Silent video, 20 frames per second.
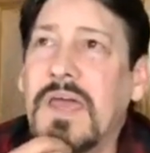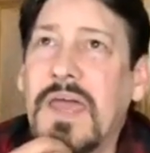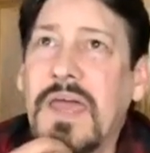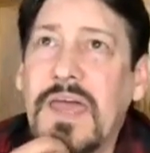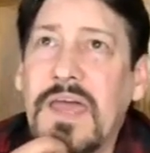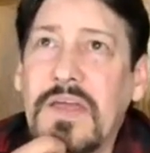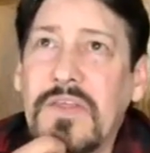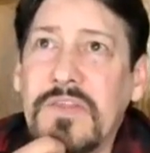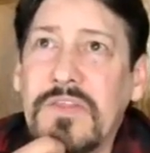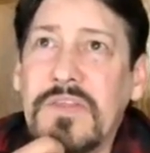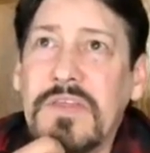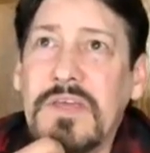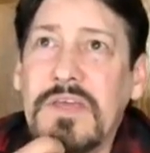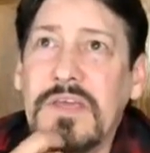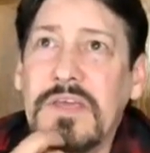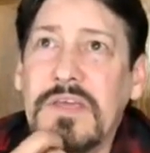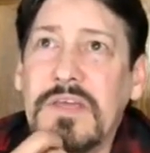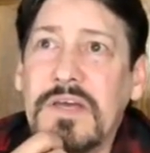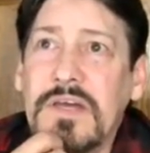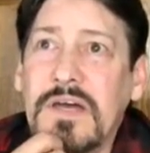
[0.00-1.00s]
and
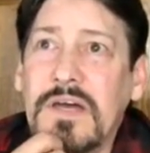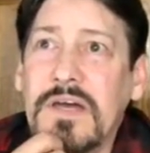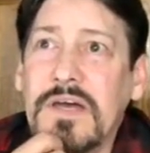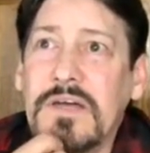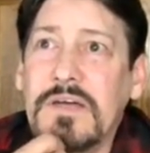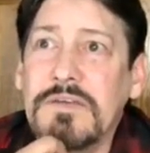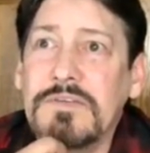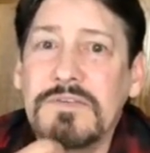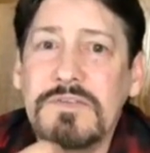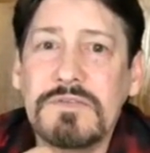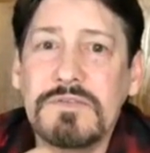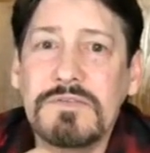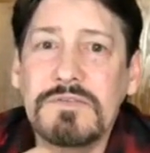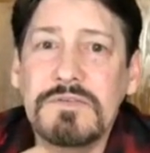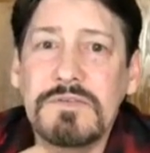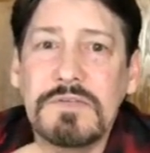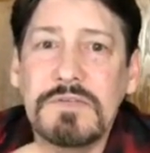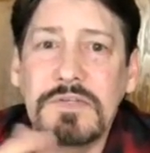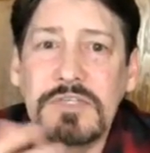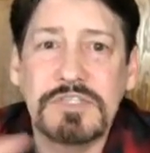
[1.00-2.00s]
the
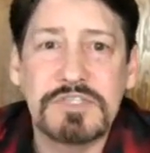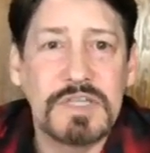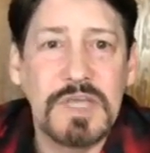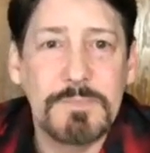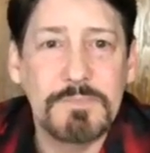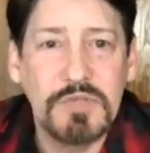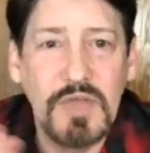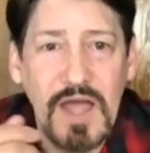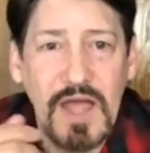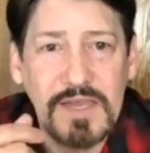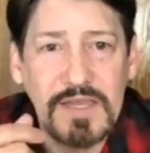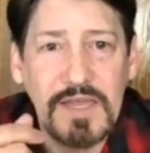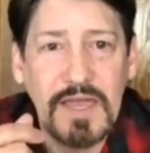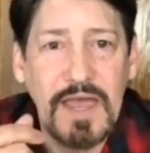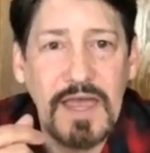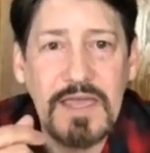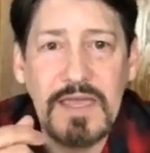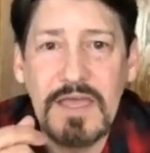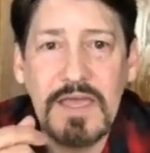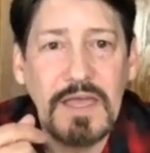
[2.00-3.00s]
Celeb Tot
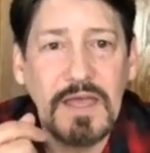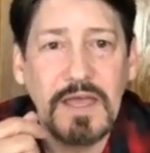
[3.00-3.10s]
guy.